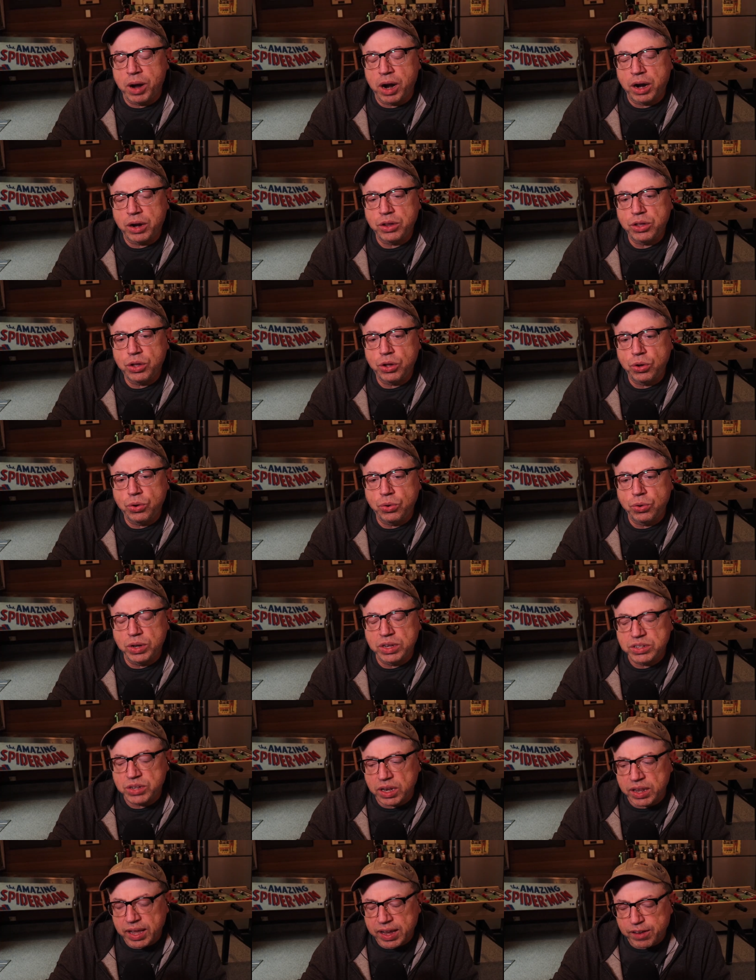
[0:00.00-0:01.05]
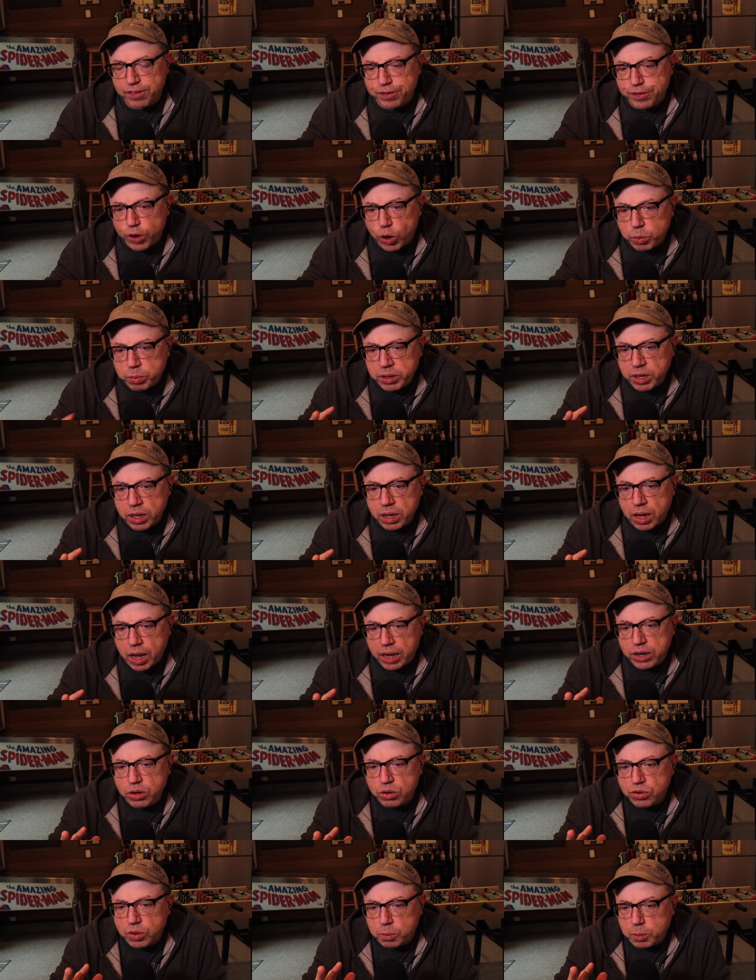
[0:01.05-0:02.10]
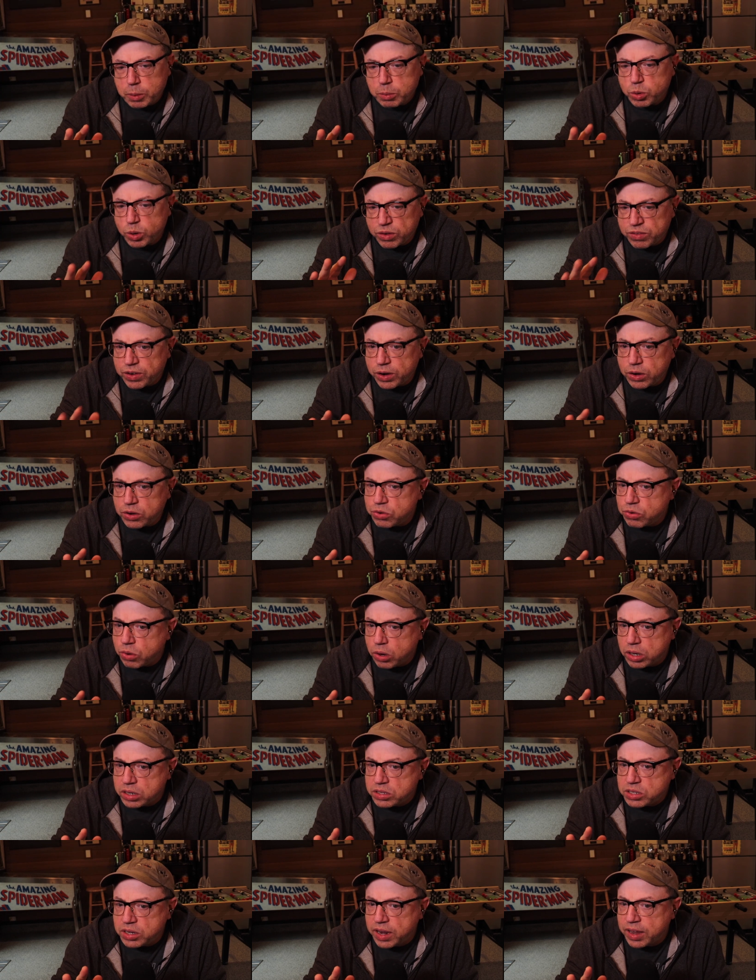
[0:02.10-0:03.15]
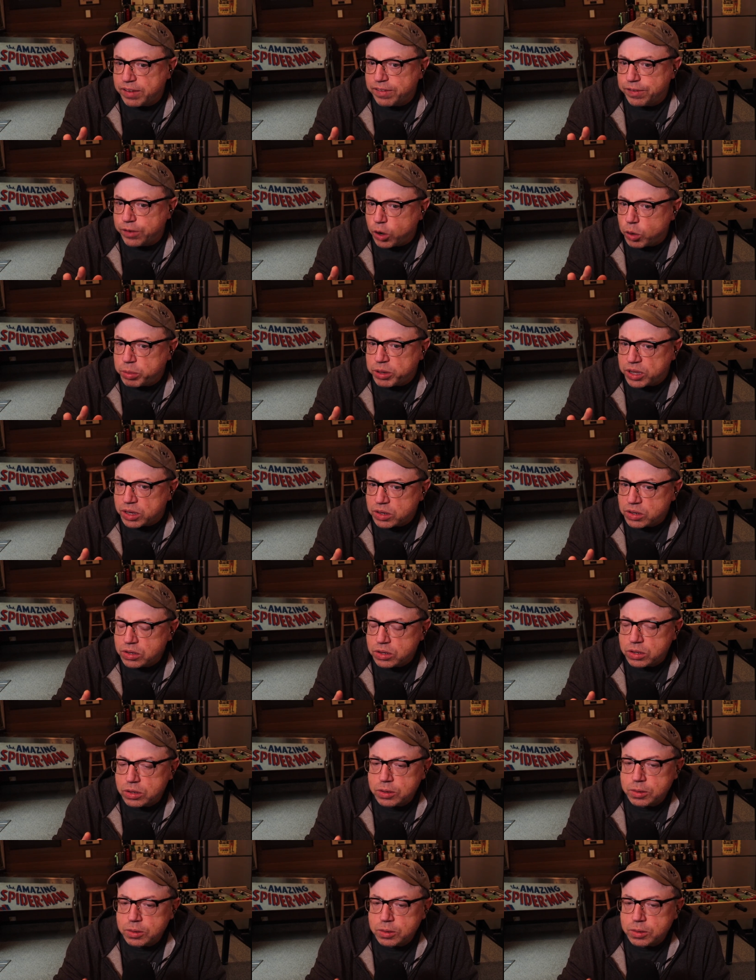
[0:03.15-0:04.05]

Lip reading: Are you, is it like a phobia? I know some people who have very strong snake phobias.